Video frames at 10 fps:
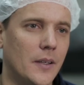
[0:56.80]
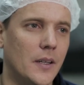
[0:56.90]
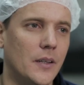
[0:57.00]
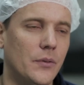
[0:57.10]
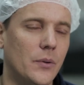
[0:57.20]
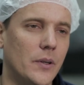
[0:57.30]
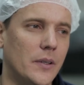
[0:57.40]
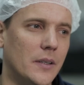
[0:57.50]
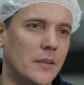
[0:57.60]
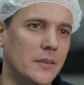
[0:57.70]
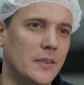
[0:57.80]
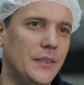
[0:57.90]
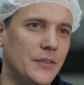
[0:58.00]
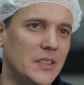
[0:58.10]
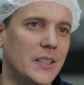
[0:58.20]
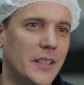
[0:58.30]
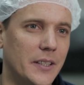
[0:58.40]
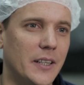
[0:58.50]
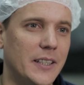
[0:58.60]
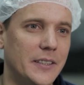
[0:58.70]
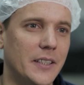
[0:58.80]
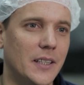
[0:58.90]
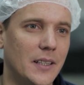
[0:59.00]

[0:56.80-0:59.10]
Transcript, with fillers: we wanted a more reliable production line.